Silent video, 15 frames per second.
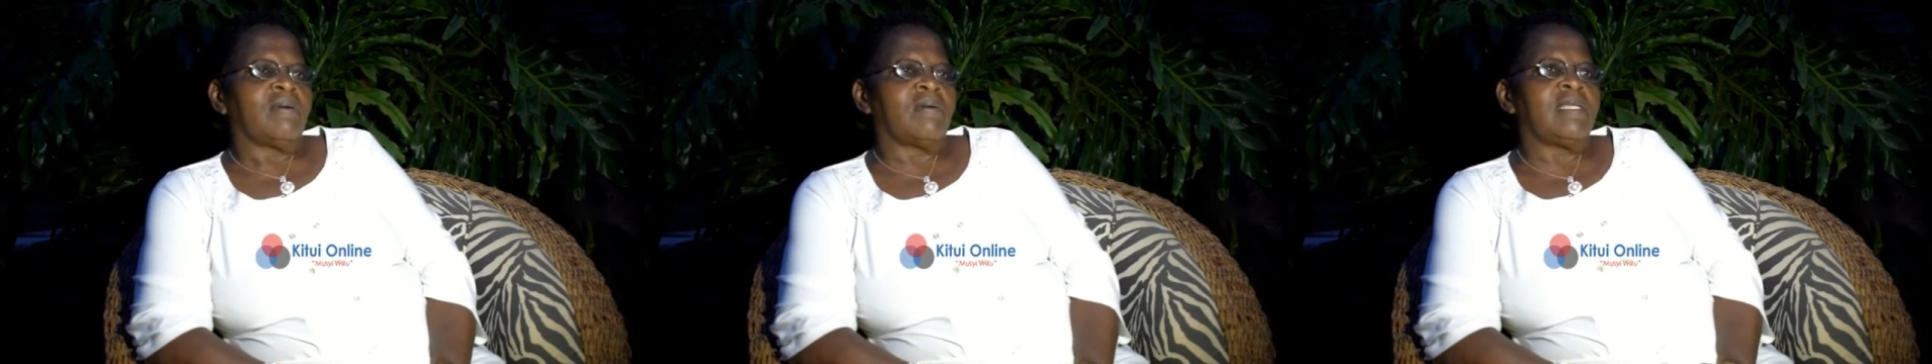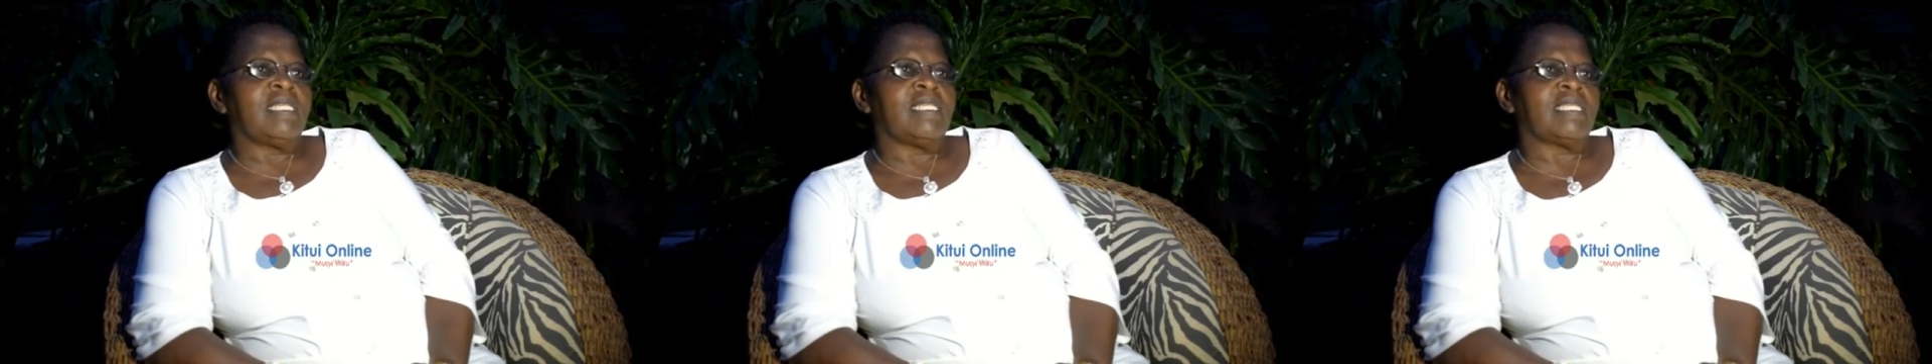
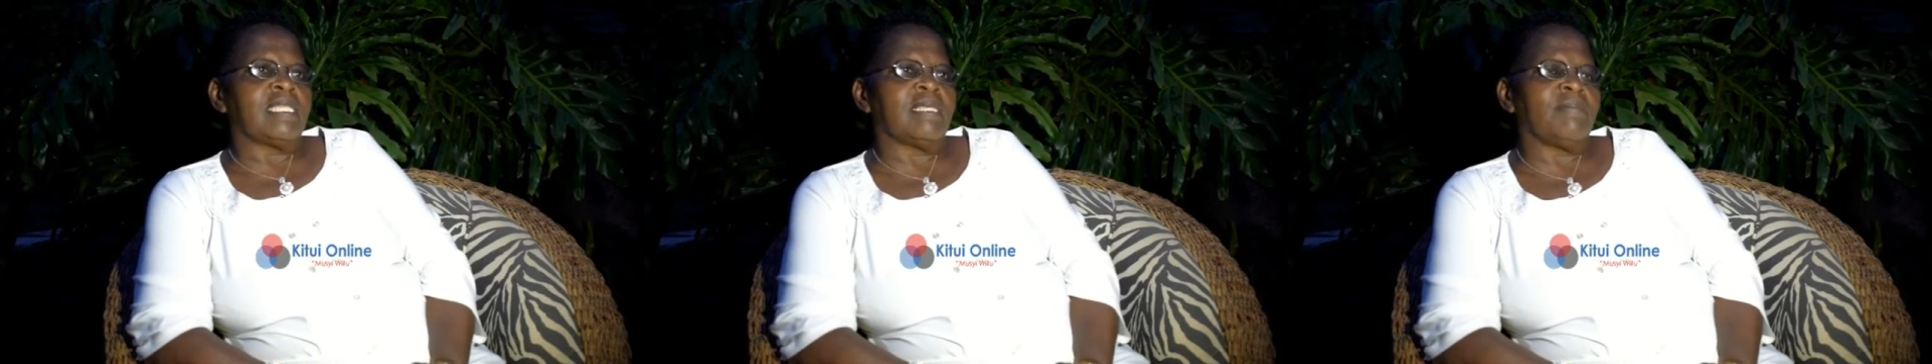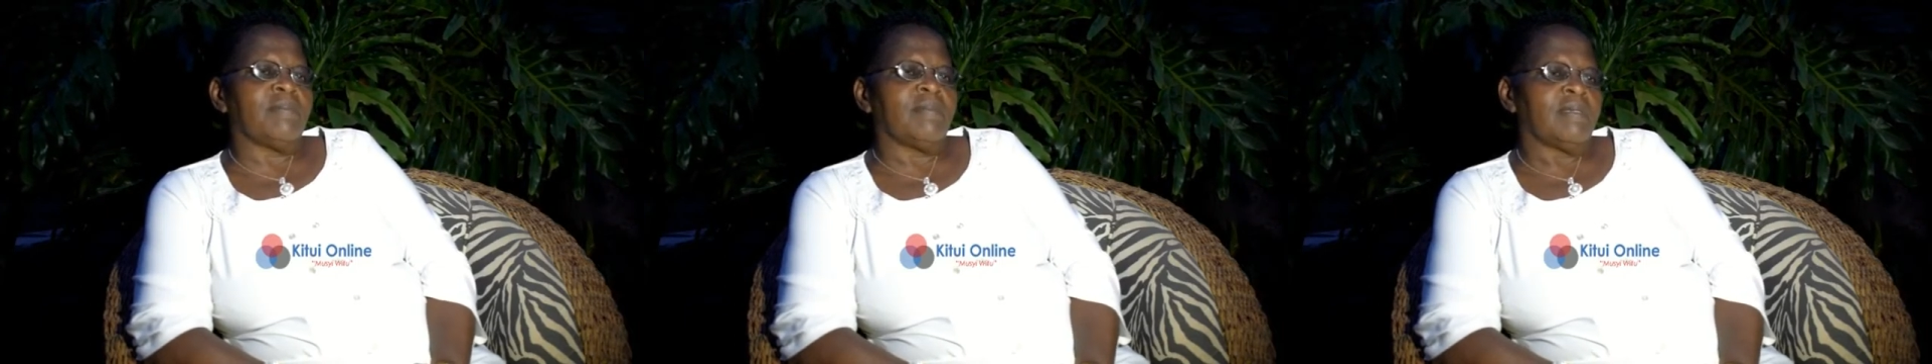
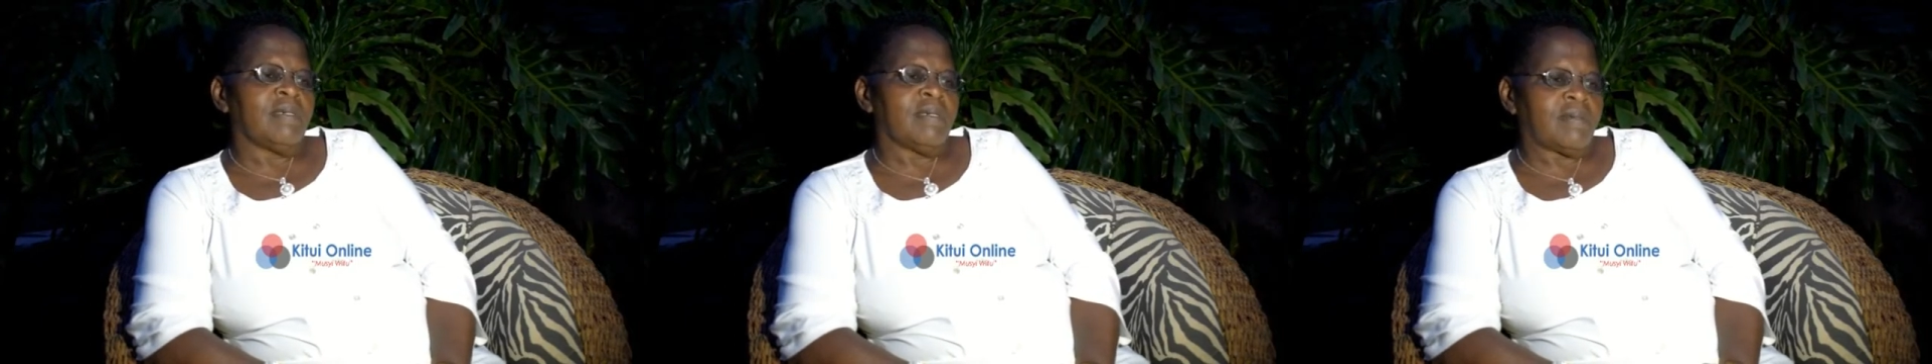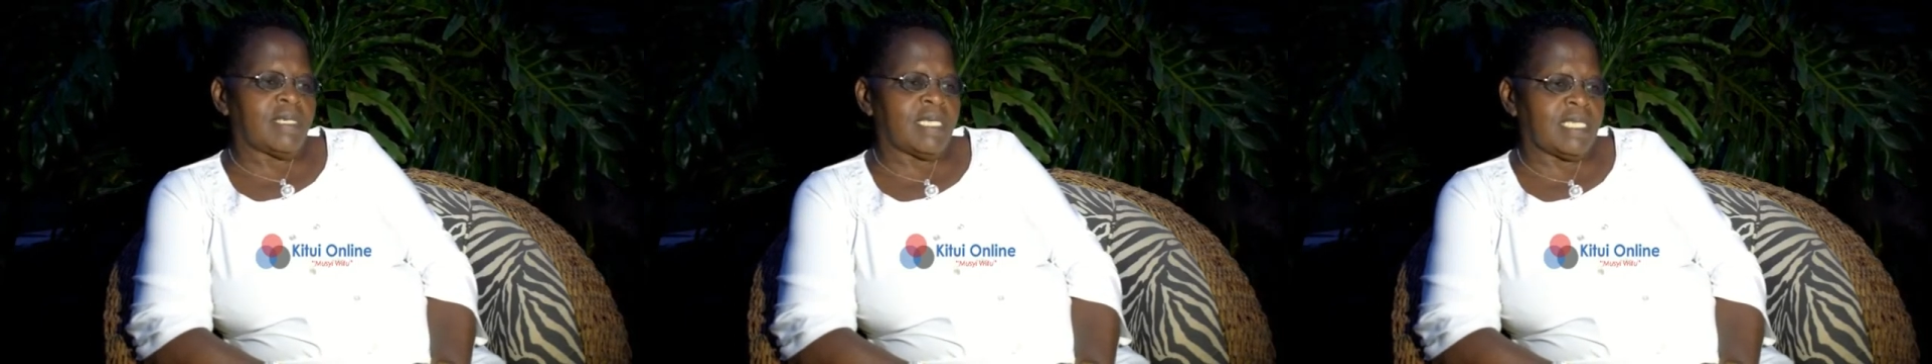criticism,
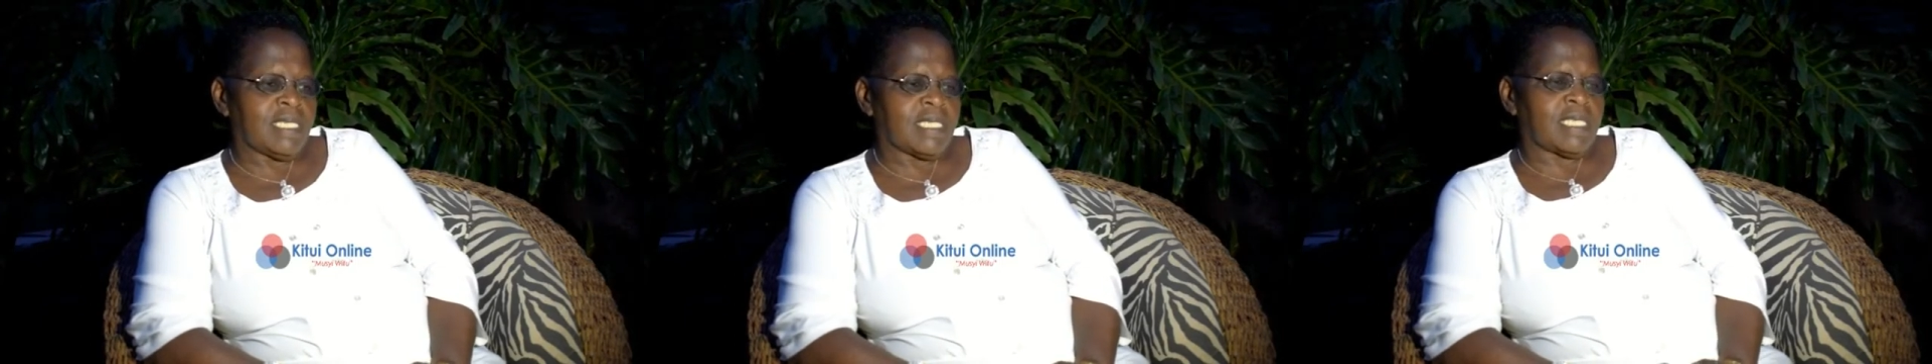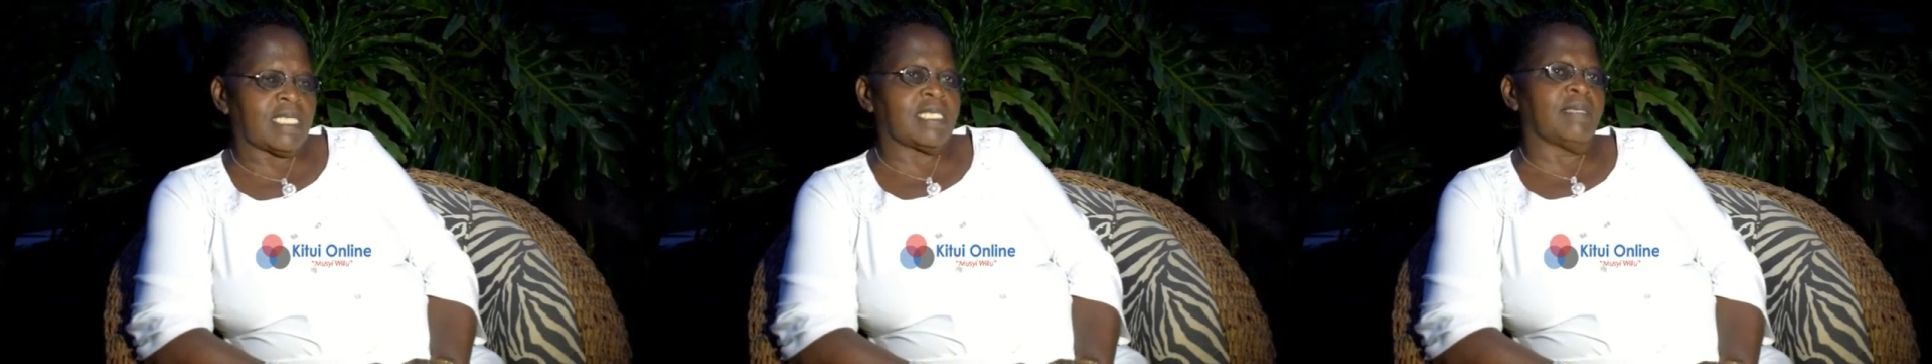
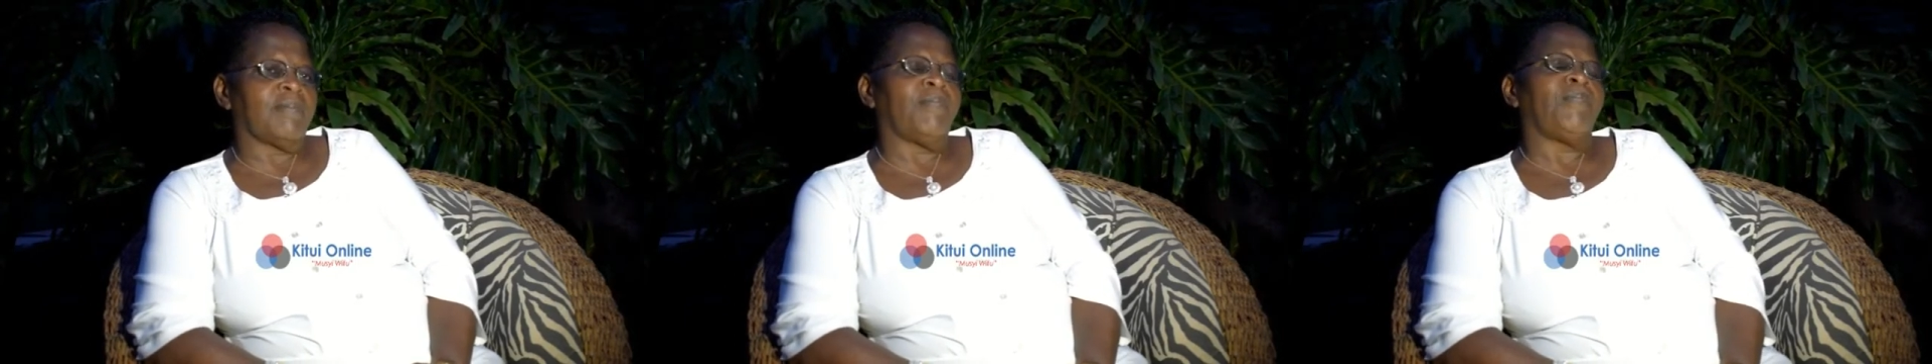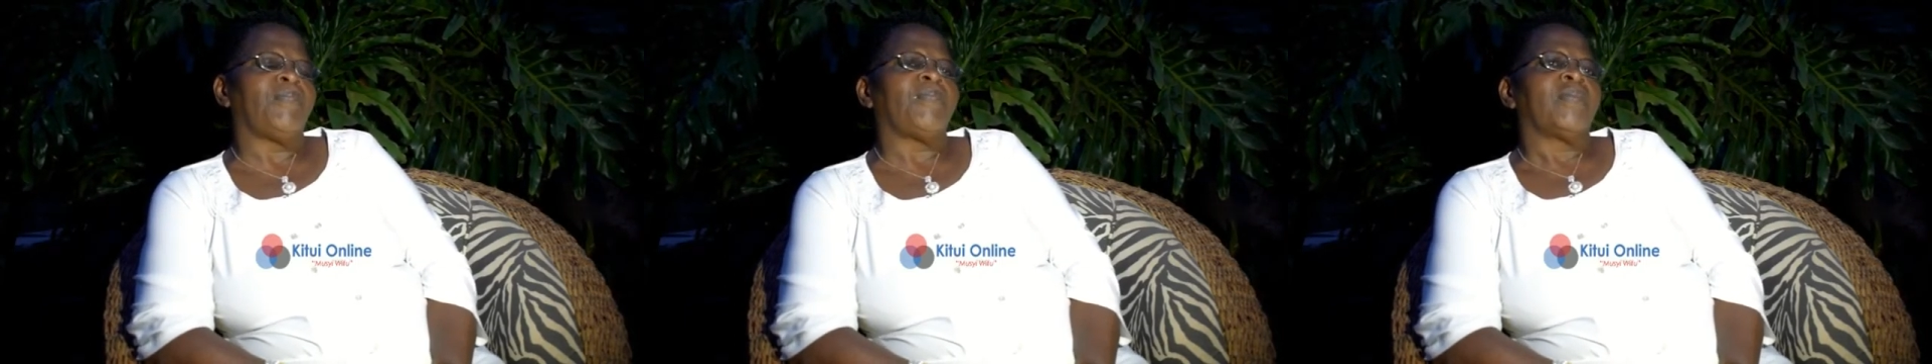criticism.